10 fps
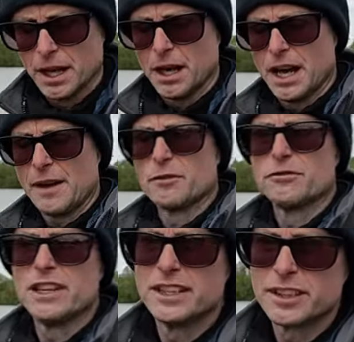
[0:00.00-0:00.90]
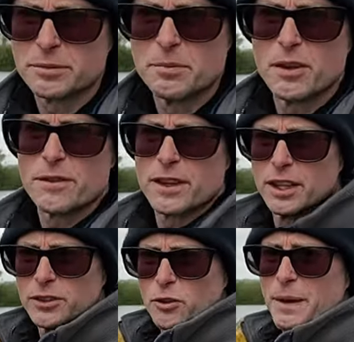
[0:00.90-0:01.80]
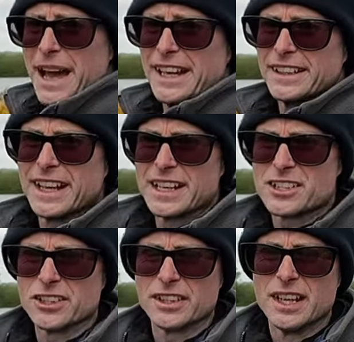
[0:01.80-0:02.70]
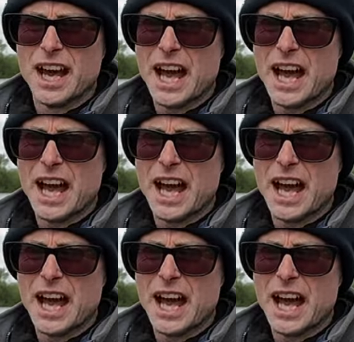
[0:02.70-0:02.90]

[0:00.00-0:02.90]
have a really smooth sort of panning action.